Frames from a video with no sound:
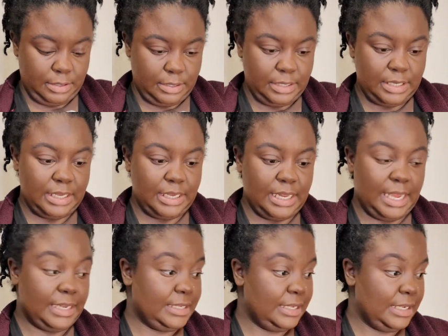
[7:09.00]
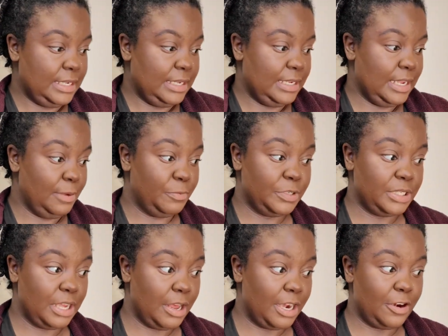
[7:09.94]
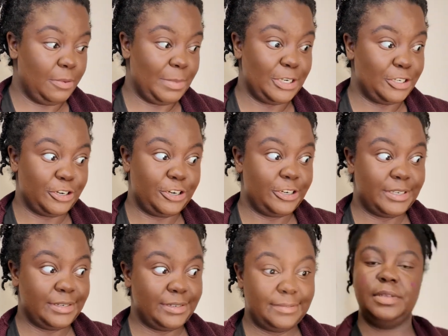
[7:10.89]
It's a classic. I almost got it on my shirt.